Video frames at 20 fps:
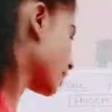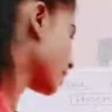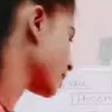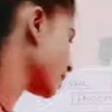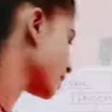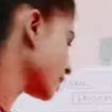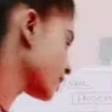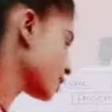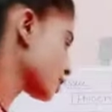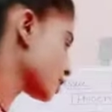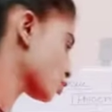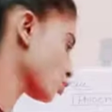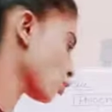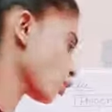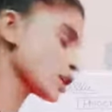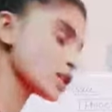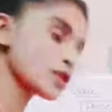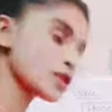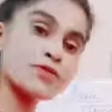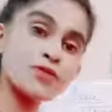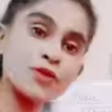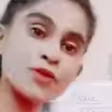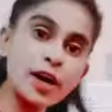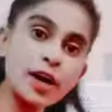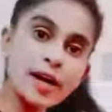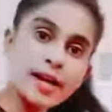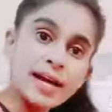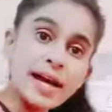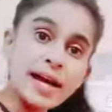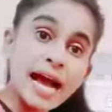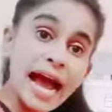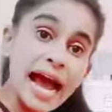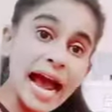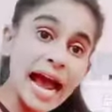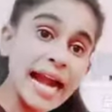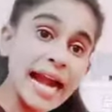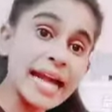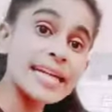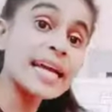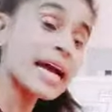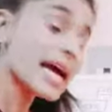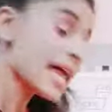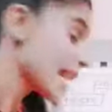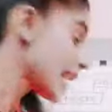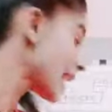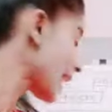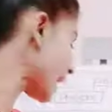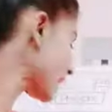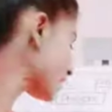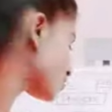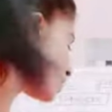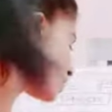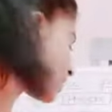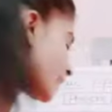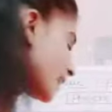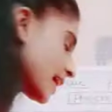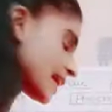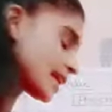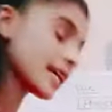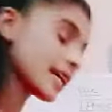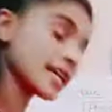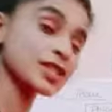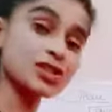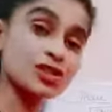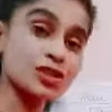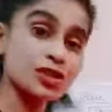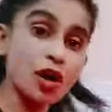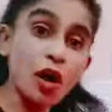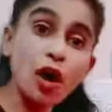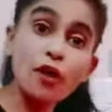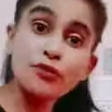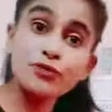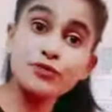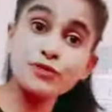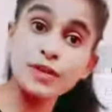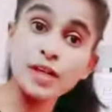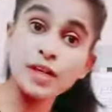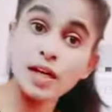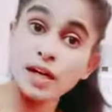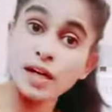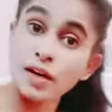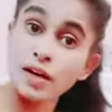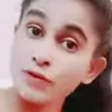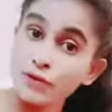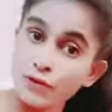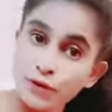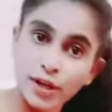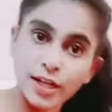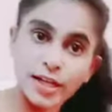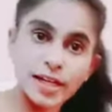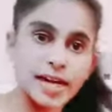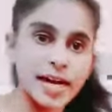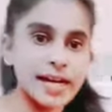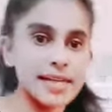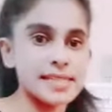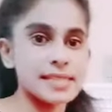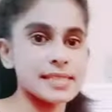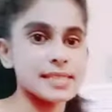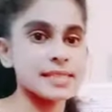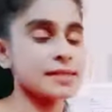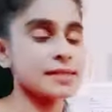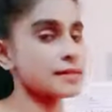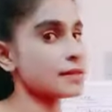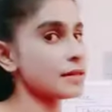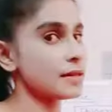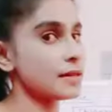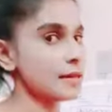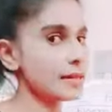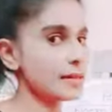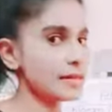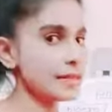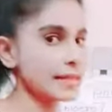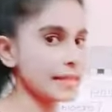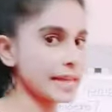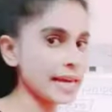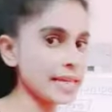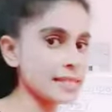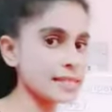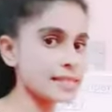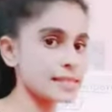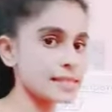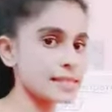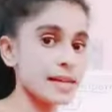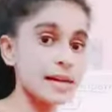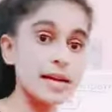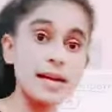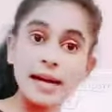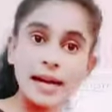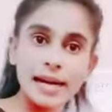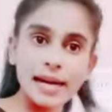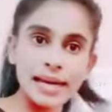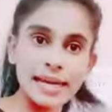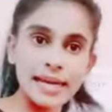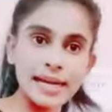Stores food and lateral conduction of the food, guys. Yes, clear?